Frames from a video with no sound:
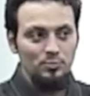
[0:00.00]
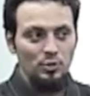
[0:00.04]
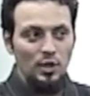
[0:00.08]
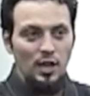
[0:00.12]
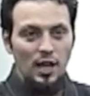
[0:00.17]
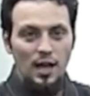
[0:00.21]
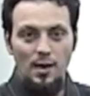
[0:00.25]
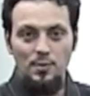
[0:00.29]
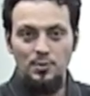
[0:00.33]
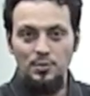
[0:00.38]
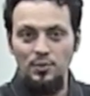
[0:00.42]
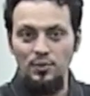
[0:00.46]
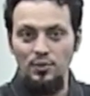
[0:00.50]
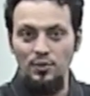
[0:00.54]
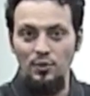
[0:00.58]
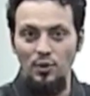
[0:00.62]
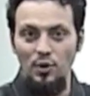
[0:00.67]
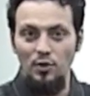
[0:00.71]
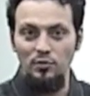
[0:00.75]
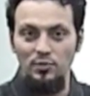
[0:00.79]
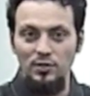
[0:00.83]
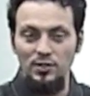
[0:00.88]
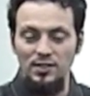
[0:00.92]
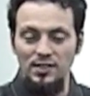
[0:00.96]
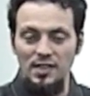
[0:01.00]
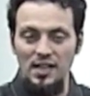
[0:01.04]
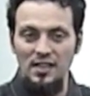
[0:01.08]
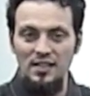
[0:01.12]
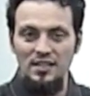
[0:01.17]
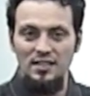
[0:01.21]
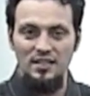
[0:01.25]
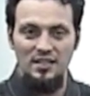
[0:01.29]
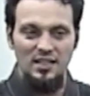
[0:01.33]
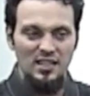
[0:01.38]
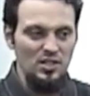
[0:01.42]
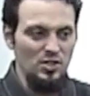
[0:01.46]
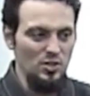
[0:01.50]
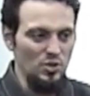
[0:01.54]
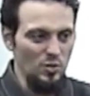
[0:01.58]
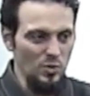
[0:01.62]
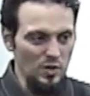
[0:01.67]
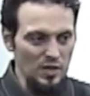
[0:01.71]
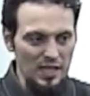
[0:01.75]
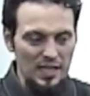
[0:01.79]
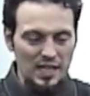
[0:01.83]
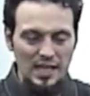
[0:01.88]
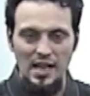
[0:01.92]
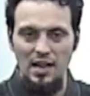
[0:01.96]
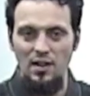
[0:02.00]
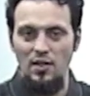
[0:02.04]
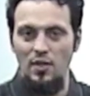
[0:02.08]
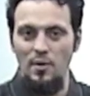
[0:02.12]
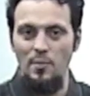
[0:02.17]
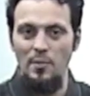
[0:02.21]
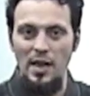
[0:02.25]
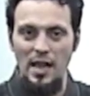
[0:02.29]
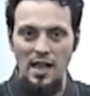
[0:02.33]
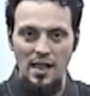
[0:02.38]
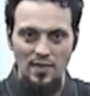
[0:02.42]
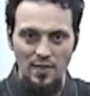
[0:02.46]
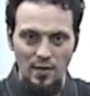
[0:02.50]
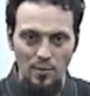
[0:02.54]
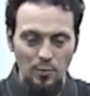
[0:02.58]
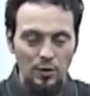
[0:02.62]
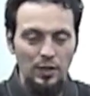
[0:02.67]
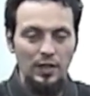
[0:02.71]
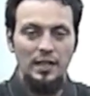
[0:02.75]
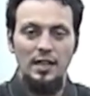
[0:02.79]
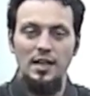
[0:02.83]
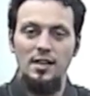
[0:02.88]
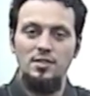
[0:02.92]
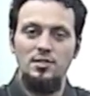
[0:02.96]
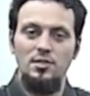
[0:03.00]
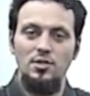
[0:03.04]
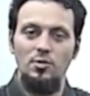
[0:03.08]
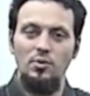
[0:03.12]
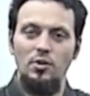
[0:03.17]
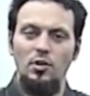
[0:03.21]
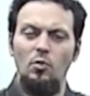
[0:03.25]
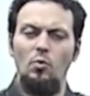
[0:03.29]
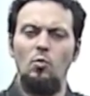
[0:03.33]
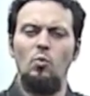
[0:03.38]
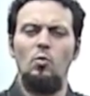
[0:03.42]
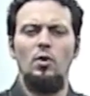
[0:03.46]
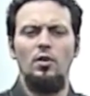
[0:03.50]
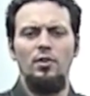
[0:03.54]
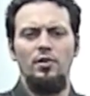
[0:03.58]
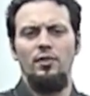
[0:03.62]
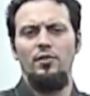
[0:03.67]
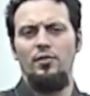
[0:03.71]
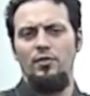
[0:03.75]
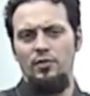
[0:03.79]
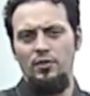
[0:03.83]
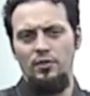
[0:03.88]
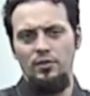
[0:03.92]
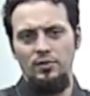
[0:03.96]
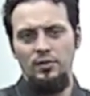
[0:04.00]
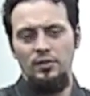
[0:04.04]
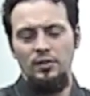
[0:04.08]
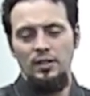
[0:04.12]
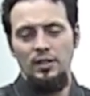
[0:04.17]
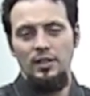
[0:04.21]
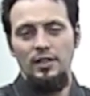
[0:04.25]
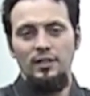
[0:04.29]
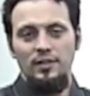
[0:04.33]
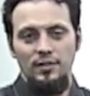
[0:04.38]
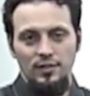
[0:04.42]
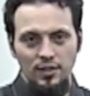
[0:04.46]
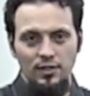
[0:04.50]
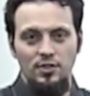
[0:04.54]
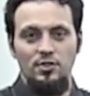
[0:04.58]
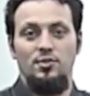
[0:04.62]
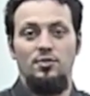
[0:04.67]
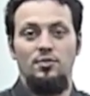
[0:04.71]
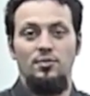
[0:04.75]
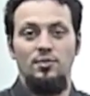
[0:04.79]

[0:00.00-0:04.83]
perhaps a little overzealous and they just want to get on the mat and they want to get to it, wonderful. Let's